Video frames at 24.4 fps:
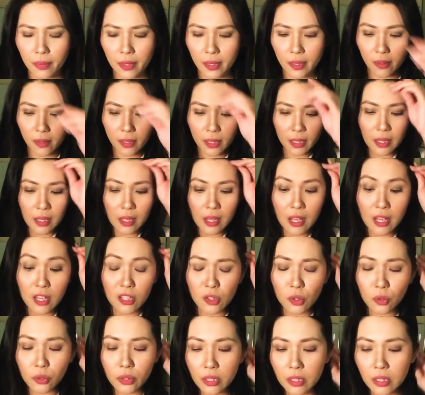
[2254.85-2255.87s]
Okay,
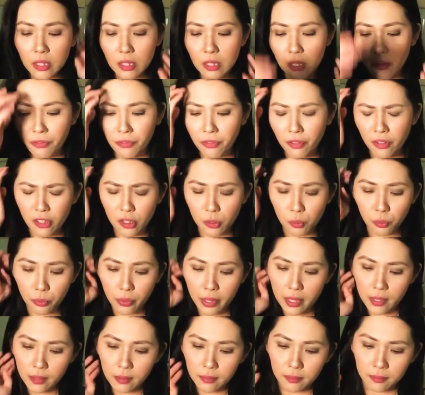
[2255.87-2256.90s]
so this is the first
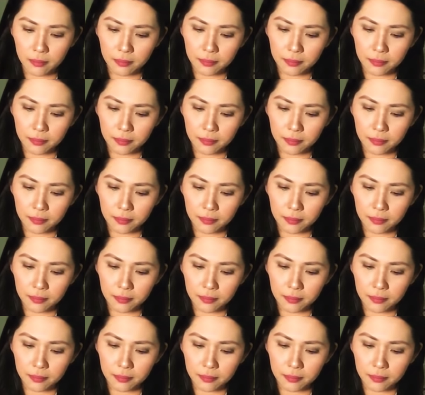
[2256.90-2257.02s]
spread.